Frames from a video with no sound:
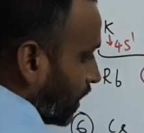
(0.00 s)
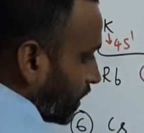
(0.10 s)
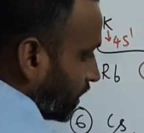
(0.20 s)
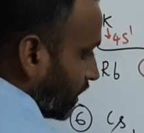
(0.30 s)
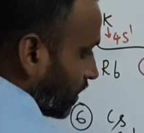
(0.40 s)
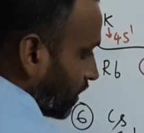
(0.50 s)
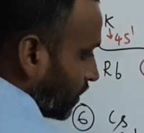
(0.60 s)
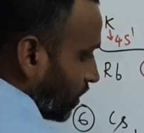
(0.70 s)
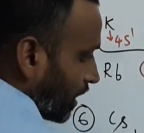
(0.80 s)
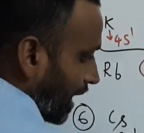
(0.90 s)
Here
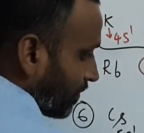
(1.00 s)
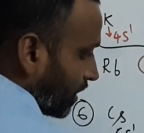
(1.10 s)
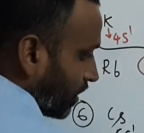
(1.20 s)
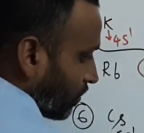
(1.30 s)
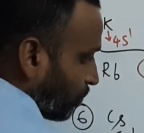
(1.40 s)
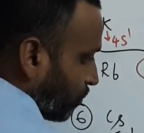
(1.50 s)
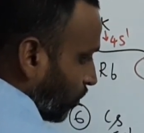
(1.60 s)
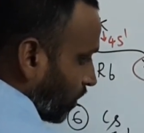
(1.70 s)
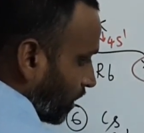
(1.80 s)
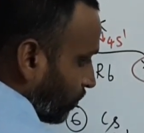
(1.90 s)
you are having
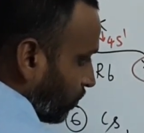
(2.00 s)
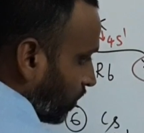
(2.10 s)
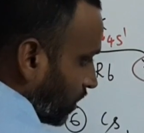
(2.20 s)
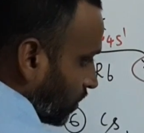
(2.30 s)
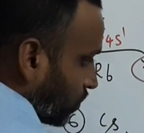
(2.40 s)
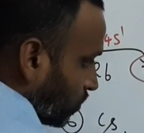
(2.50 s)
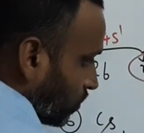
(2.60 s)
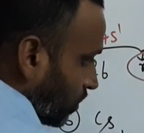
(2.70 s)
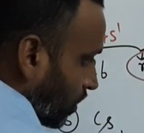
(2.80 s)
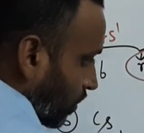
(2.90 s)
4F1
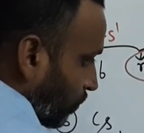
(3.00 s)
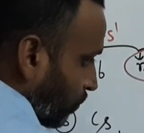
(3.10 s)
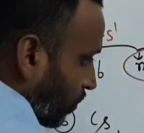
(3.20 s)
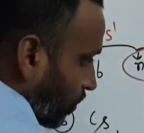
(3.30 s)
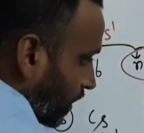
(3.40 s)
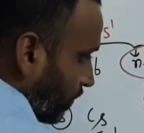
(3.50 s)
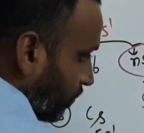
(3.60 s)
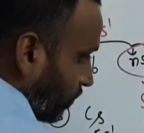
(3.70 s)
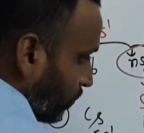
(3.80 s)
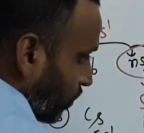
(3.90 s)
to
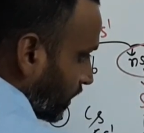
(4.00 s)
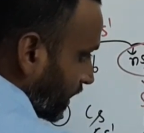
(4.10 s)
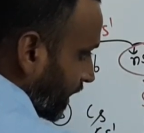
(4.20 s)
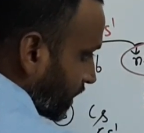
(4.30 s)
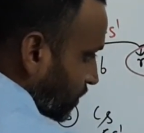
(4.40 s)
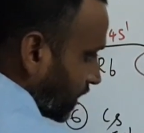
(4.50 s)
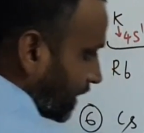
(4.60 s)
4F14 actually